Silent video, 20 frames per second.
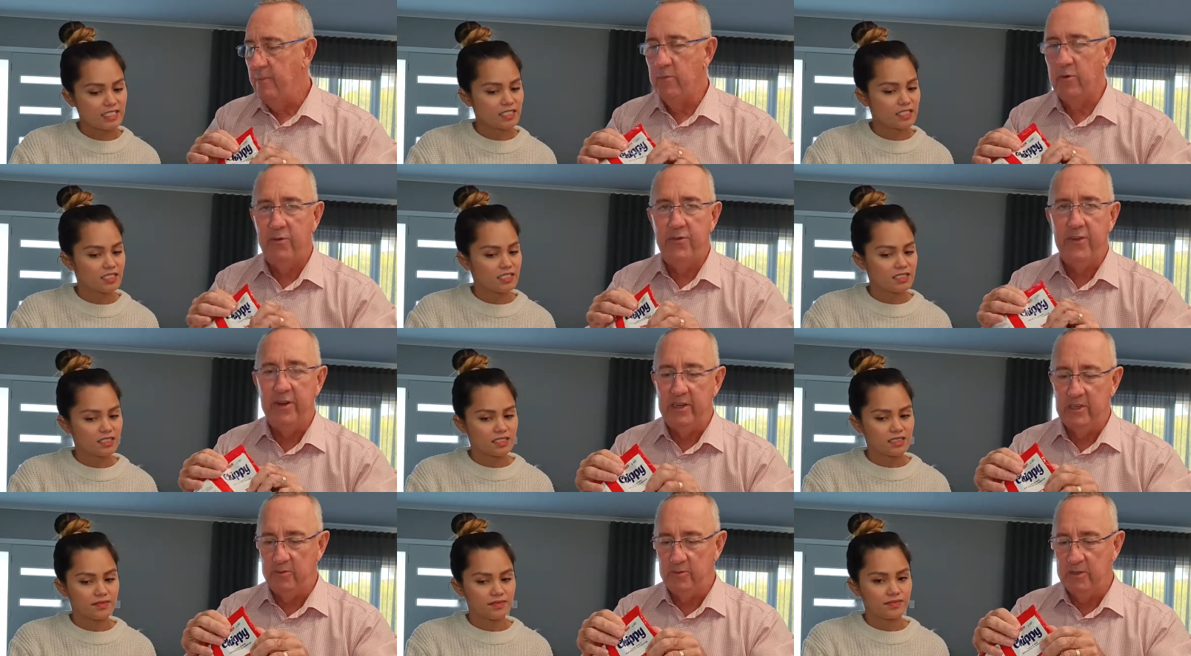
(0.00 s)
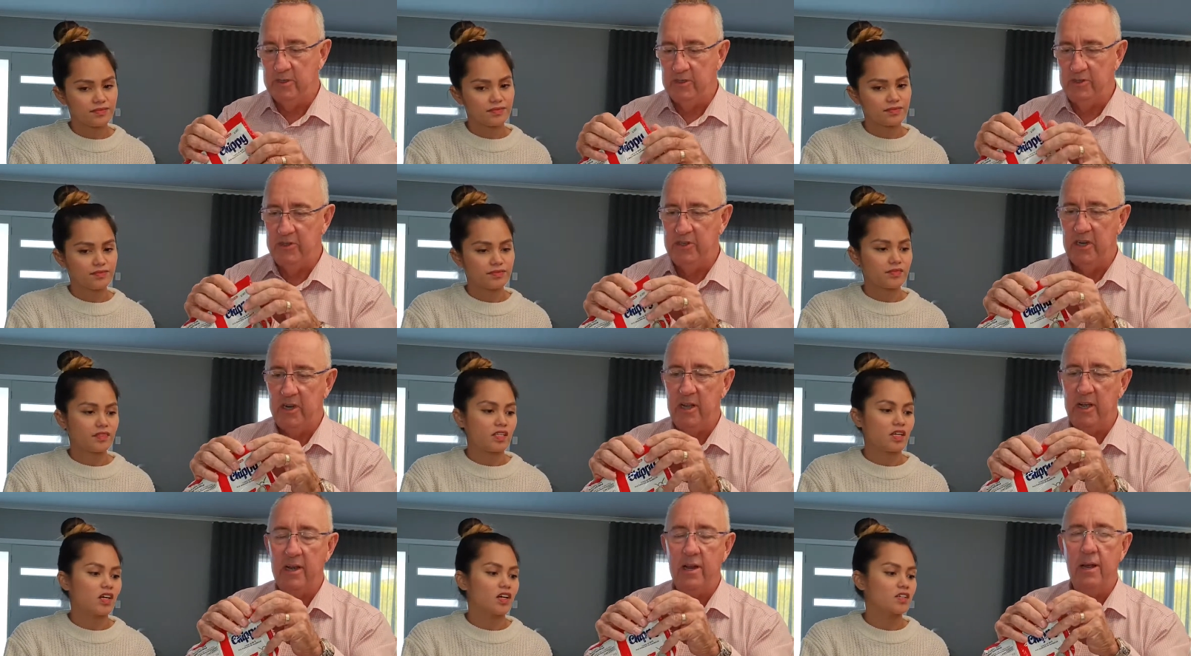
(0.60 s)
Speaker 1: And we'll finish with the
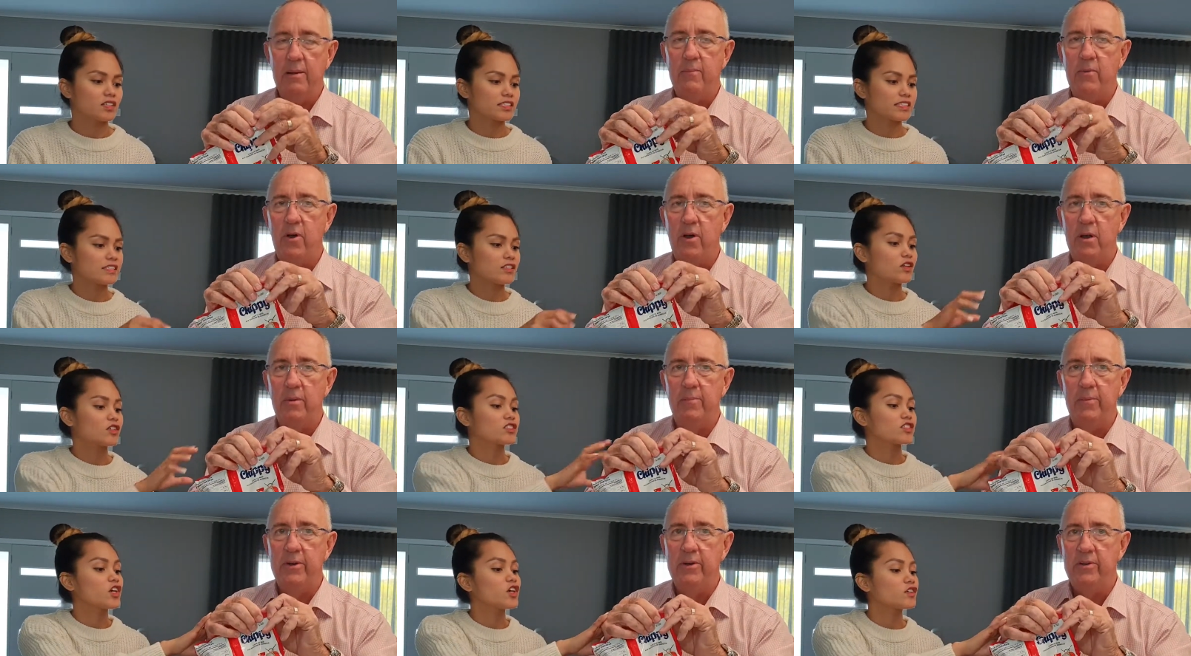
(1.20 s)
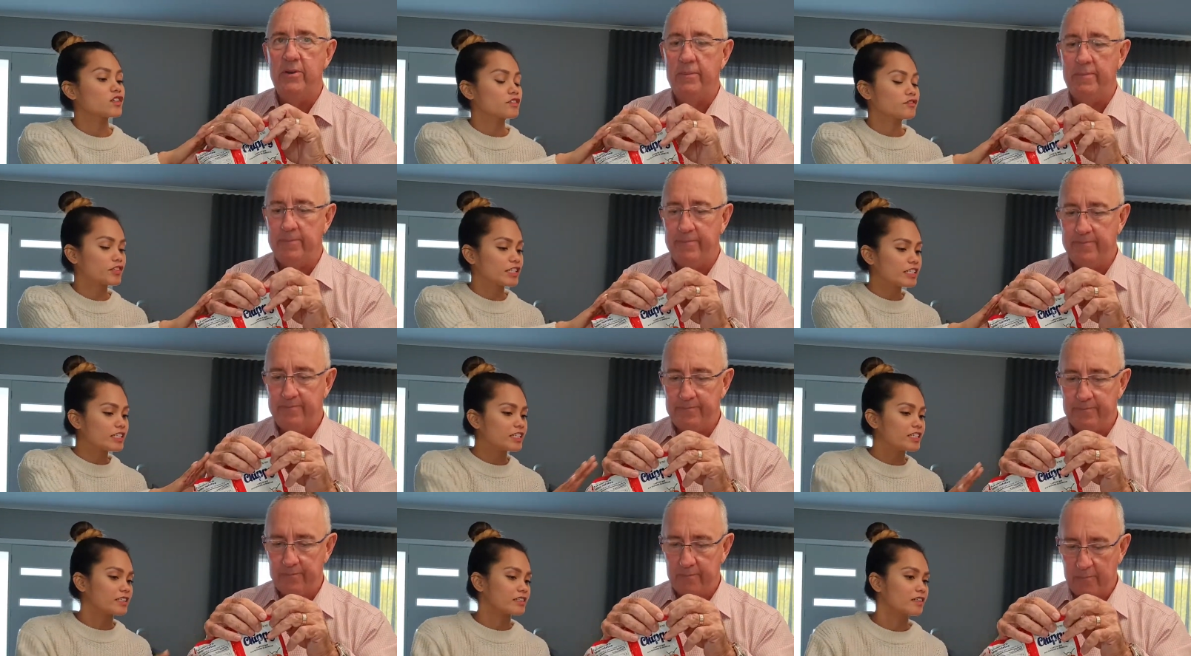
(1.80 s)
chili. I don't mind. with
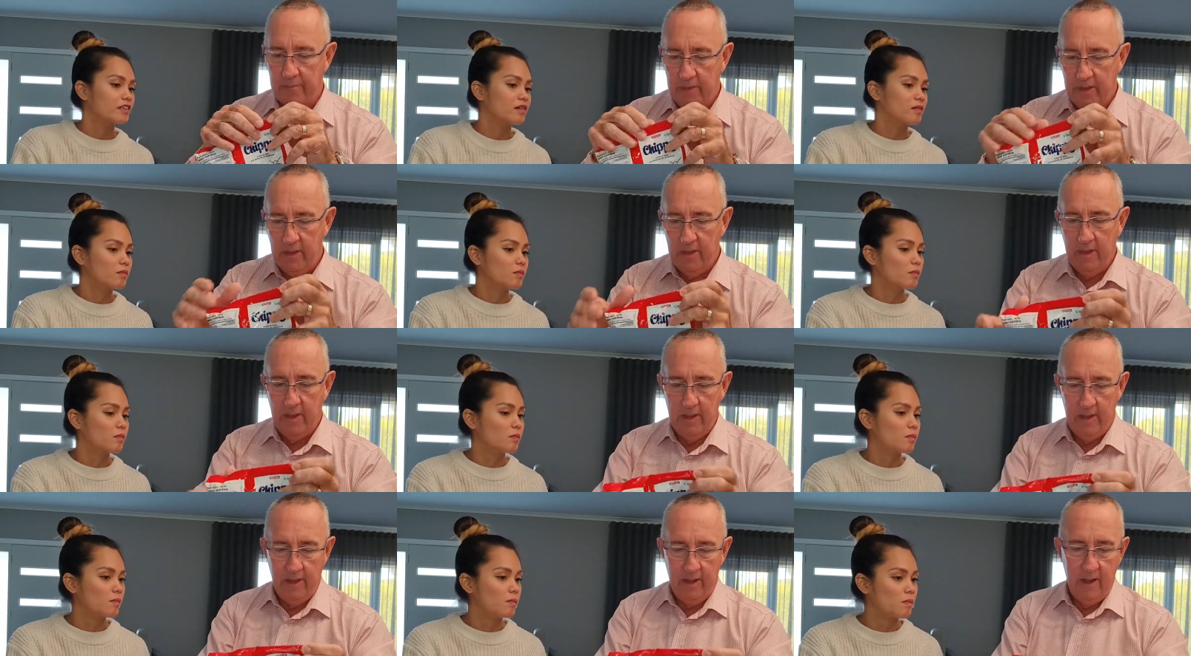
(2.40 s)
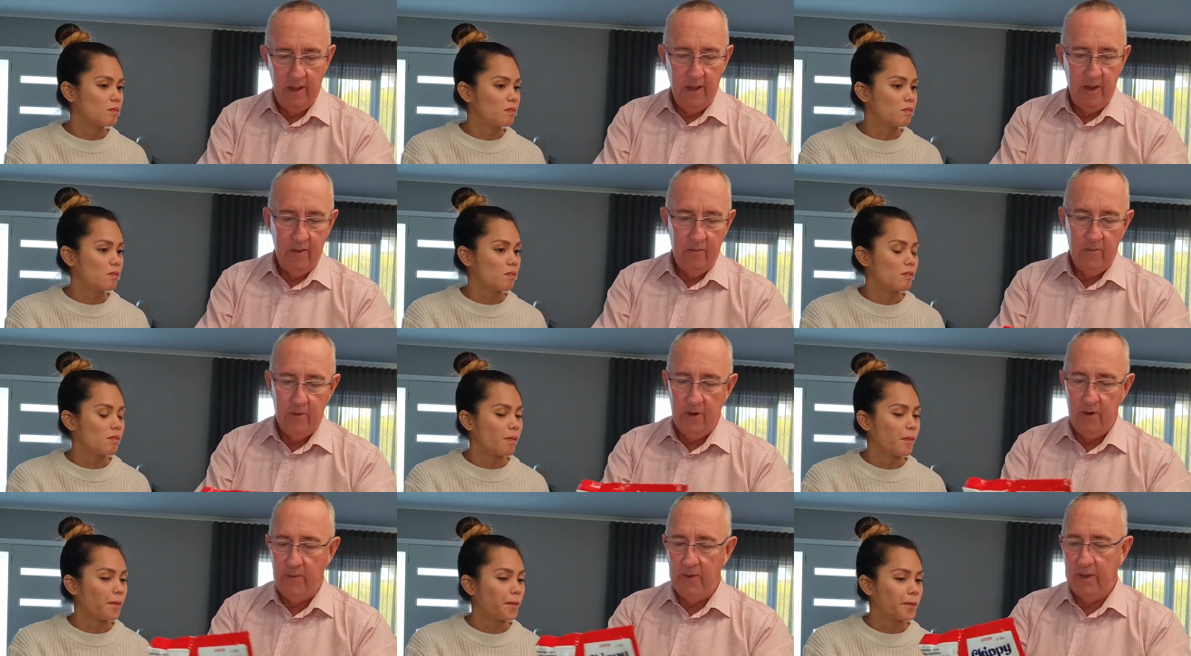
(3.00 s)
it.
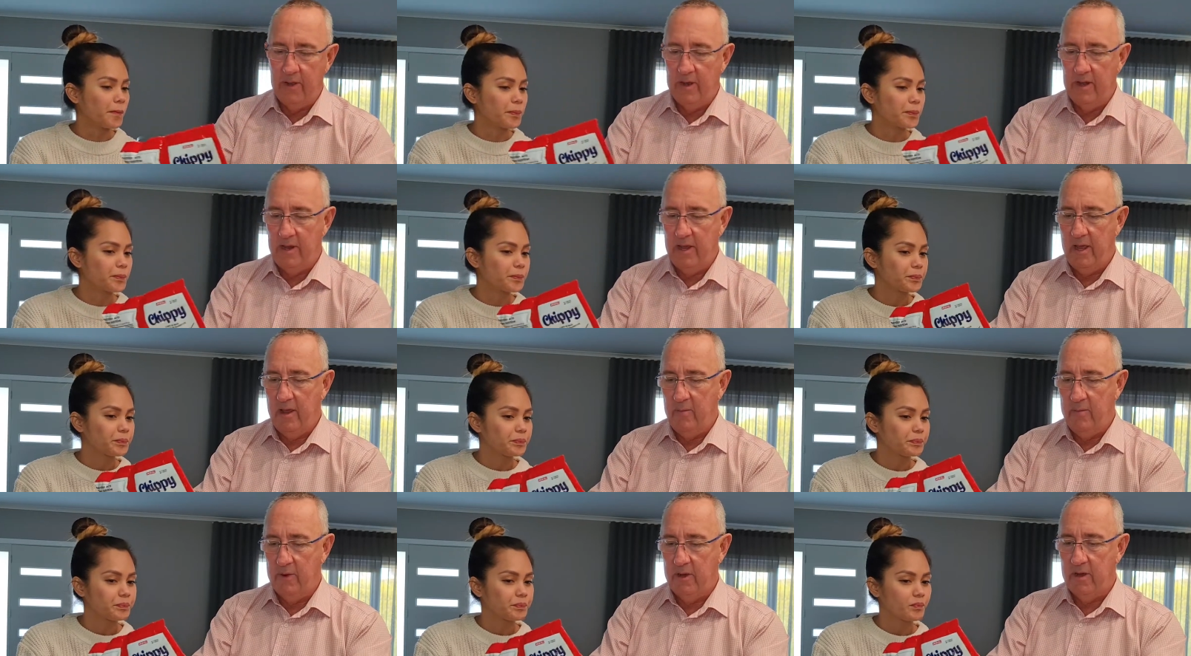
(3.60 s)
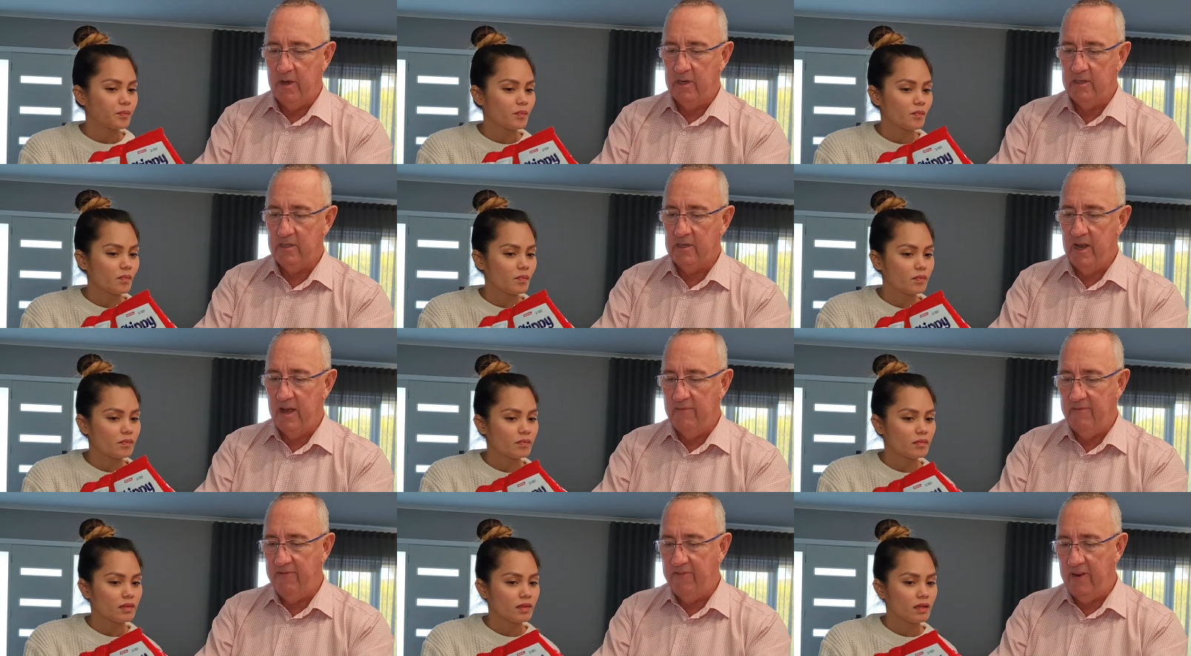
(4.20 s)
What have we got here? We got
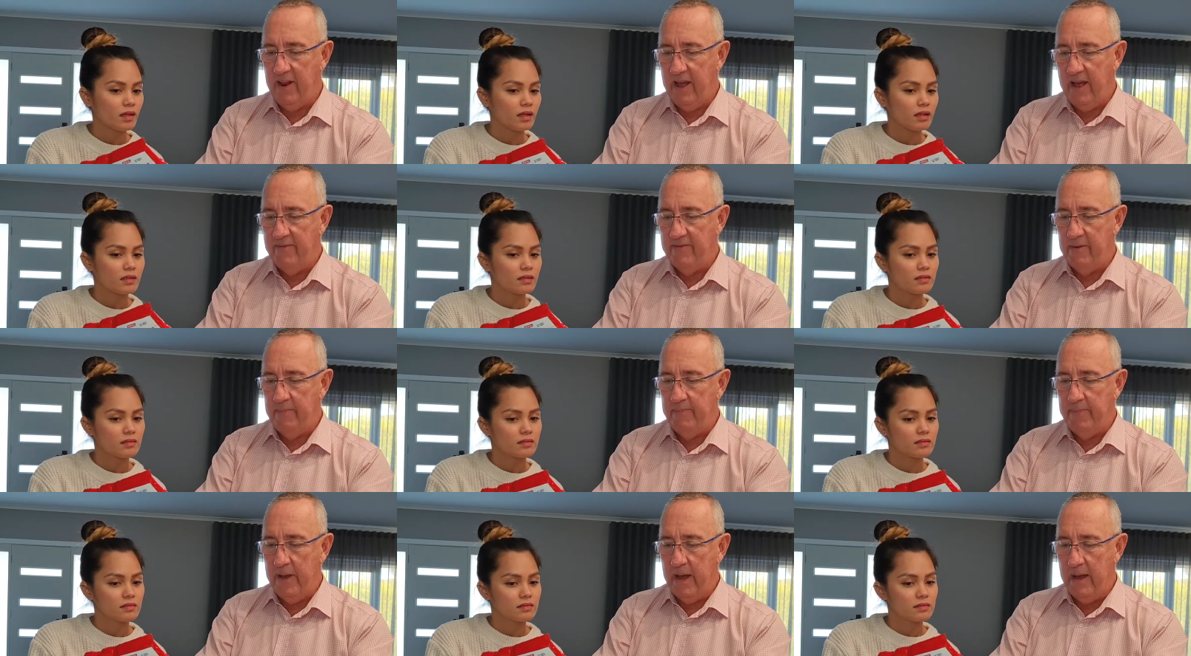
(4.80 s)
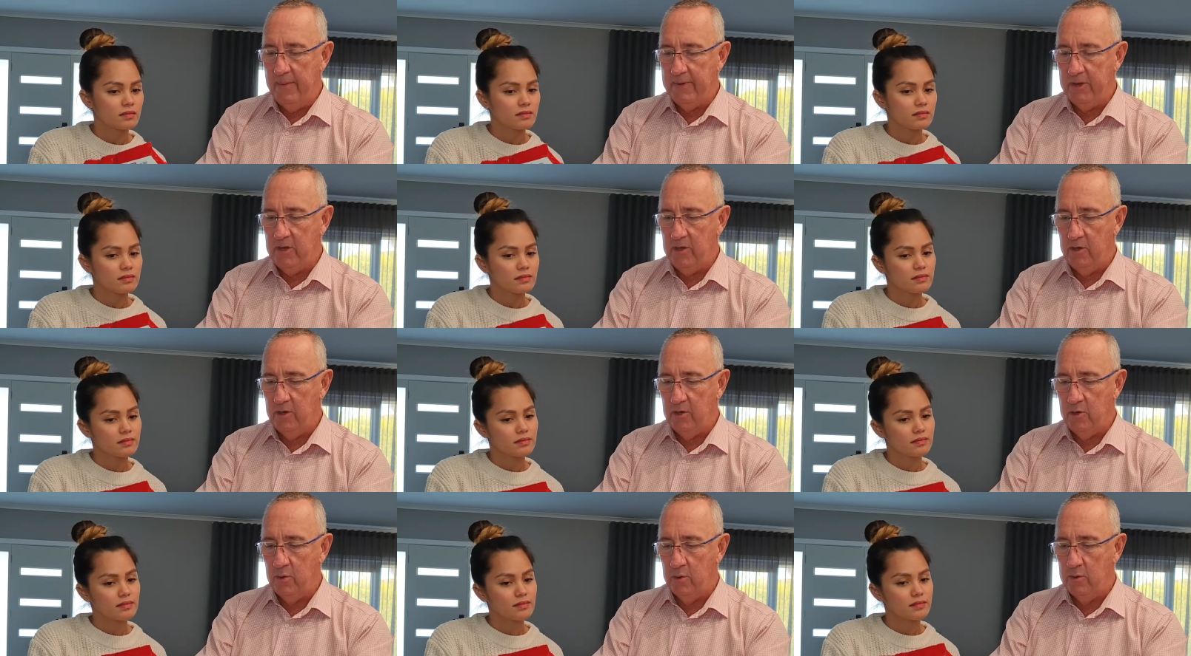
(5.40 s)
um, flavoured
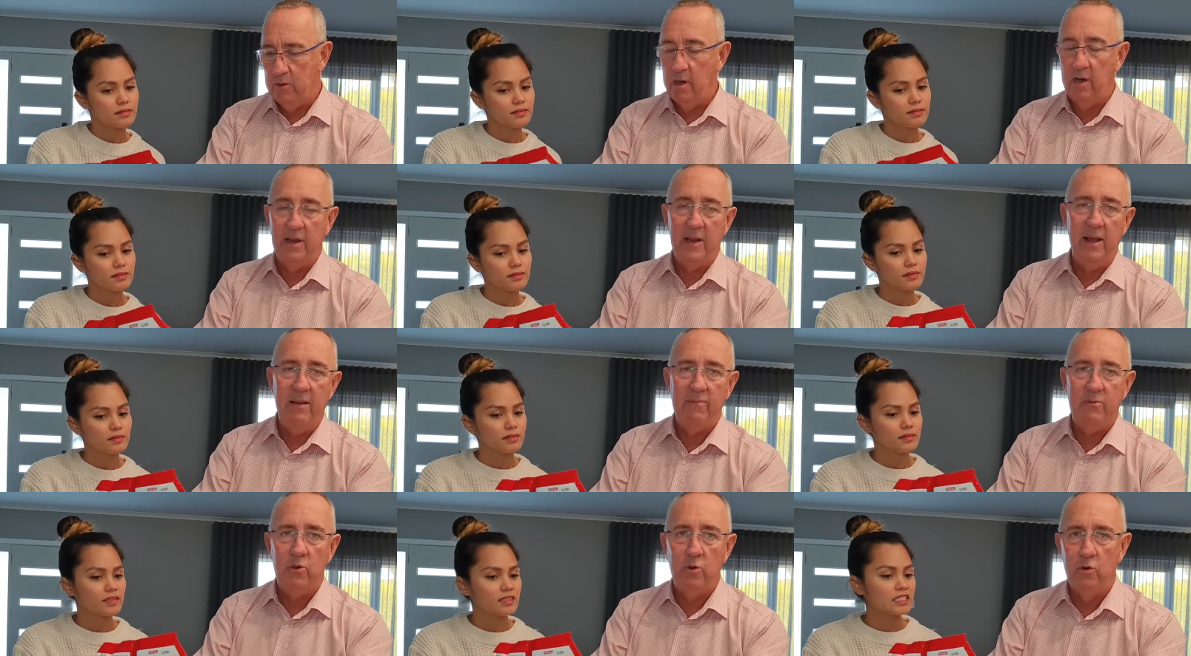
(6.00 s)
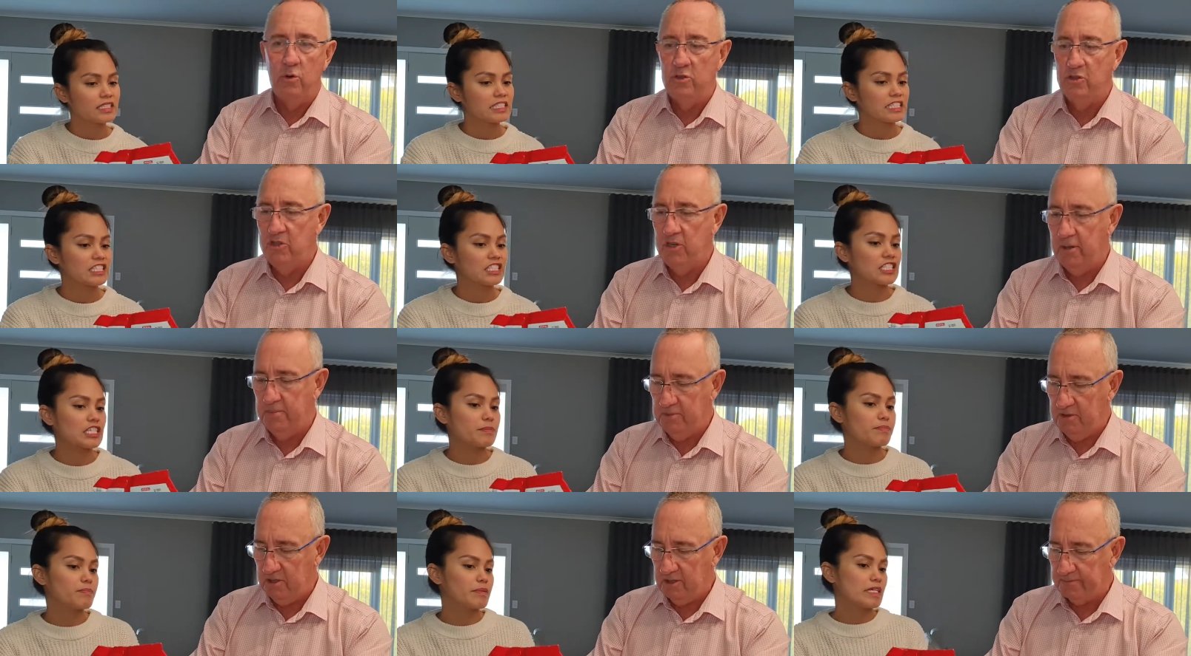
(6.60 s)
barbecue corn. I love corn
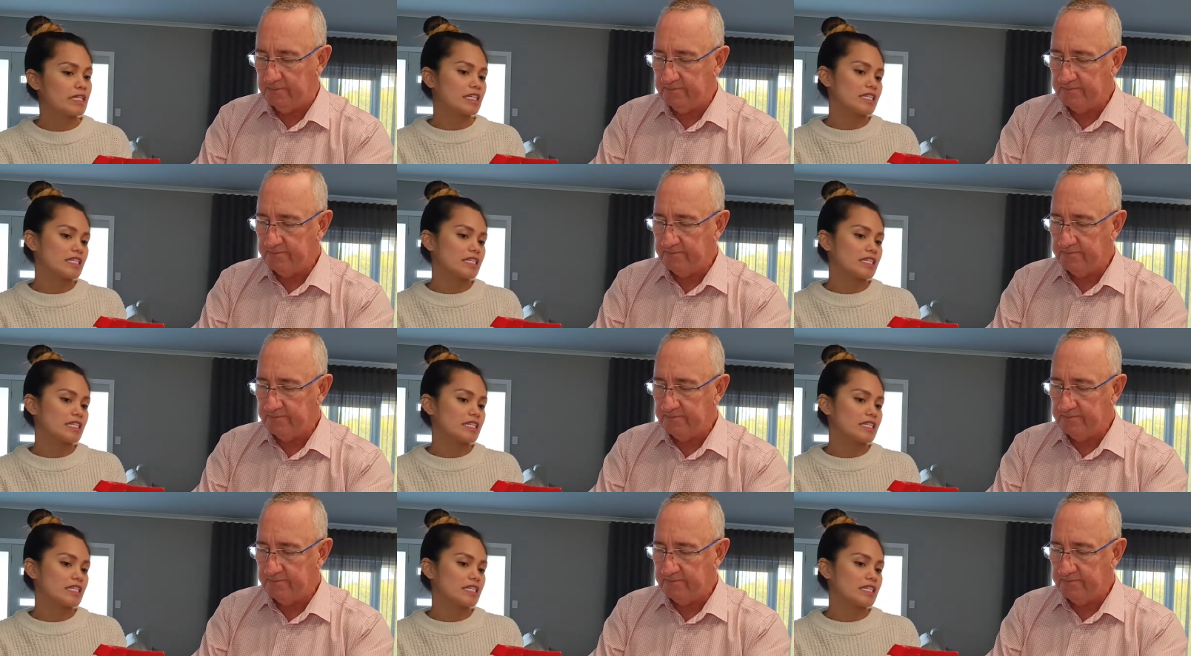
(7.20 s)
chips.